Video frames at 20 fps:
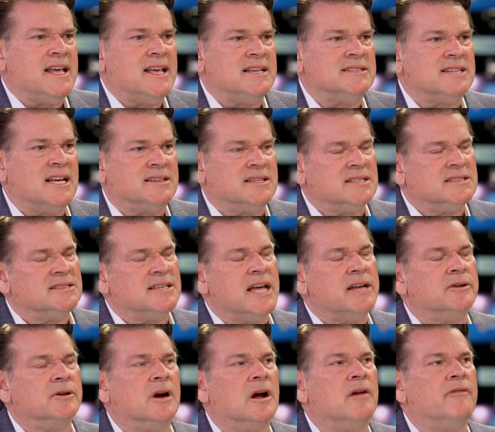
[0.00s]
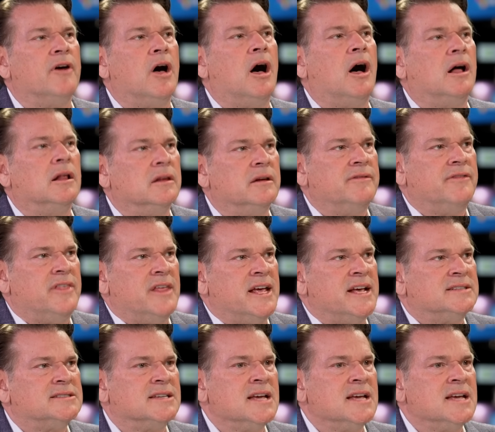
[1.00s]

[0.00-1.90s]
is at the center of all of this.